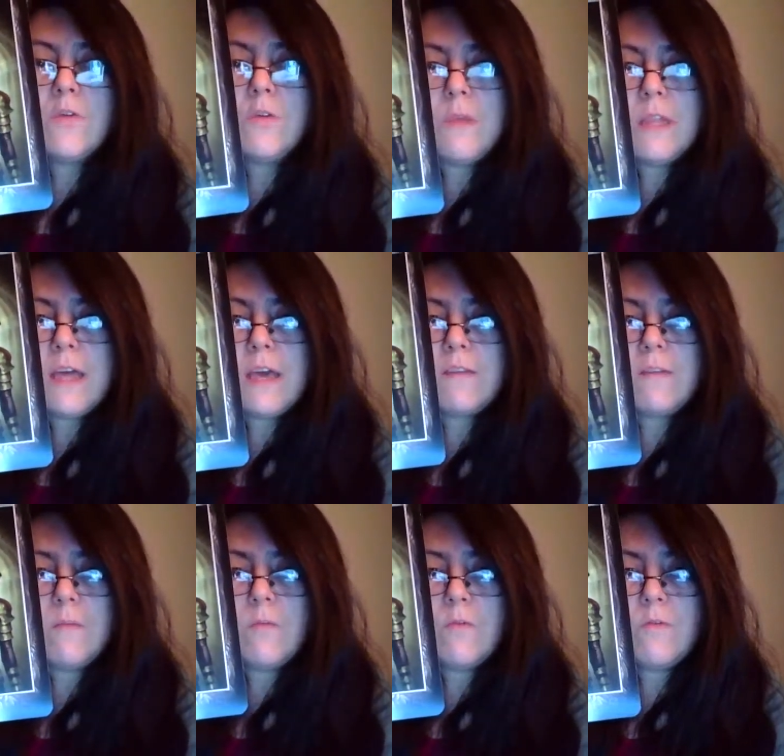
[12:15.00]
could be like
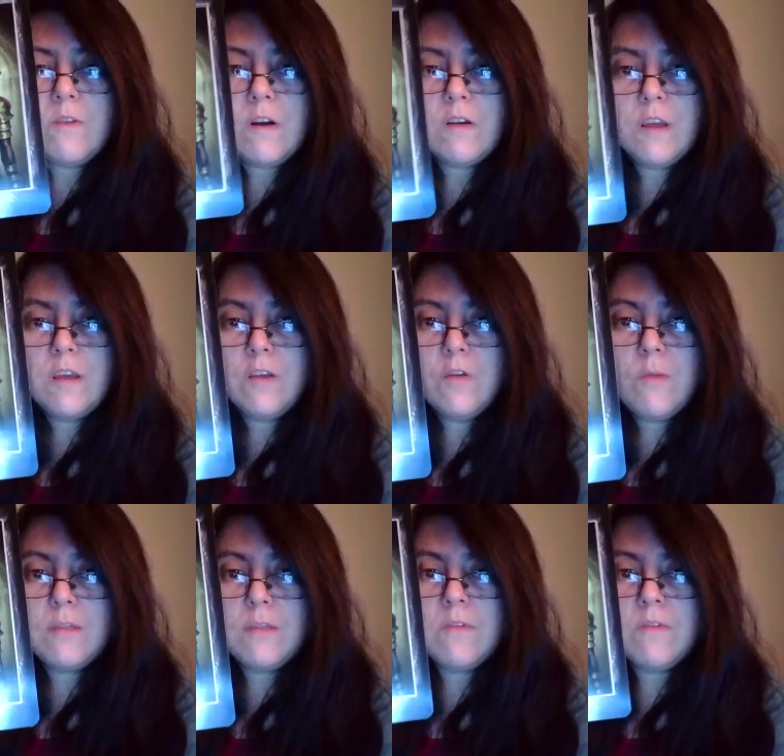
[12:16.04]
someone who's starting, you
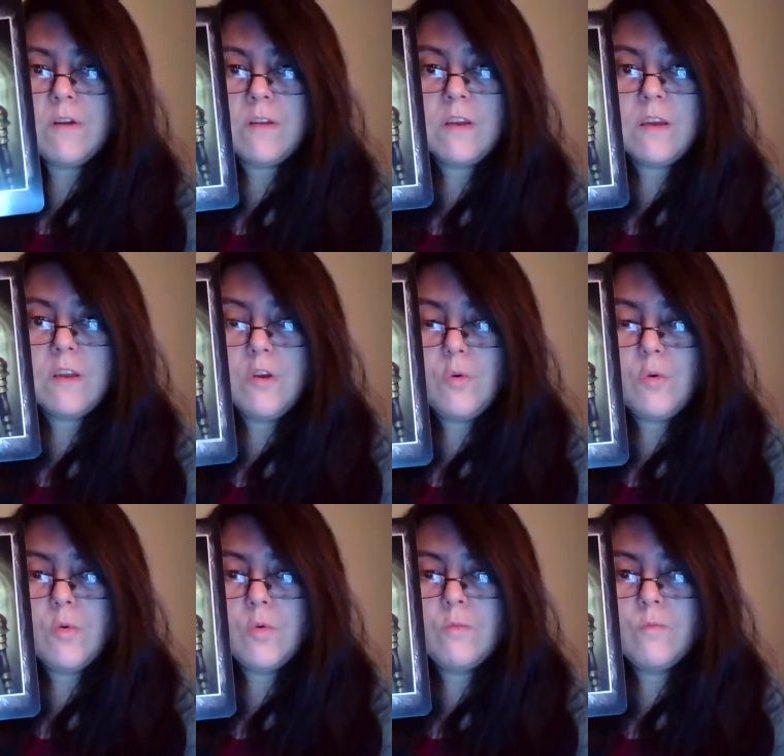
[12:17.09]
might be starting a
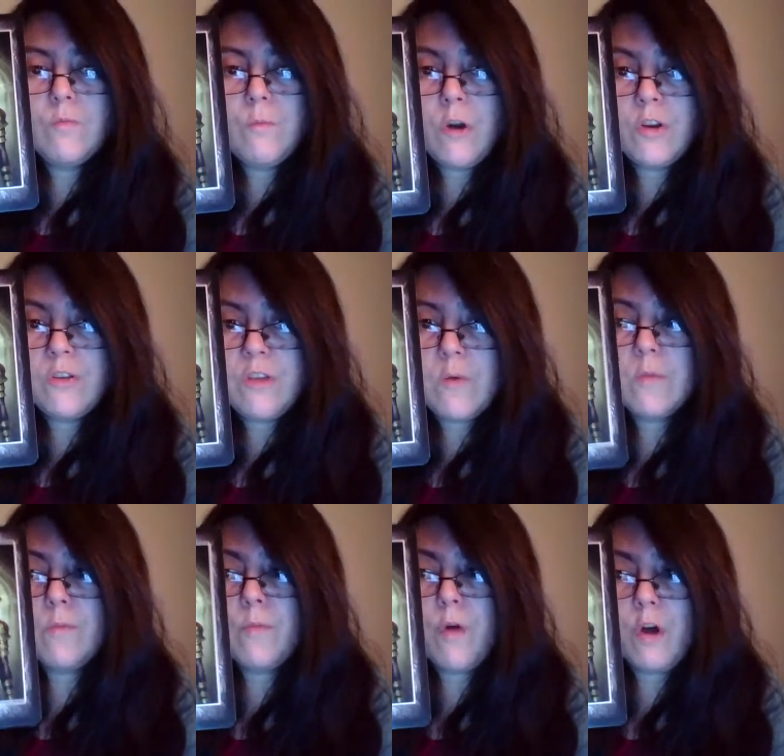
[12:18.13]
new monetary
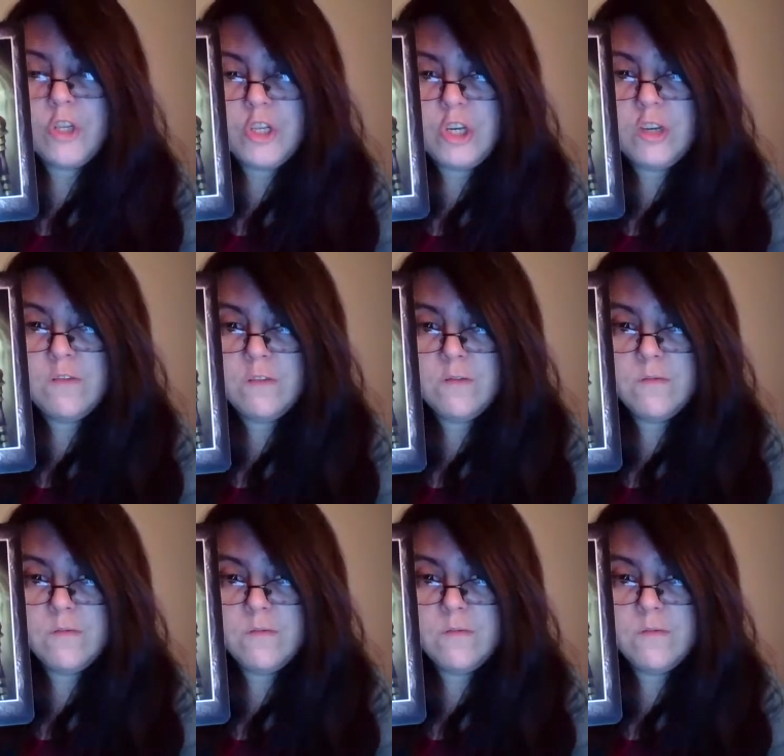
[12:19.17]
project.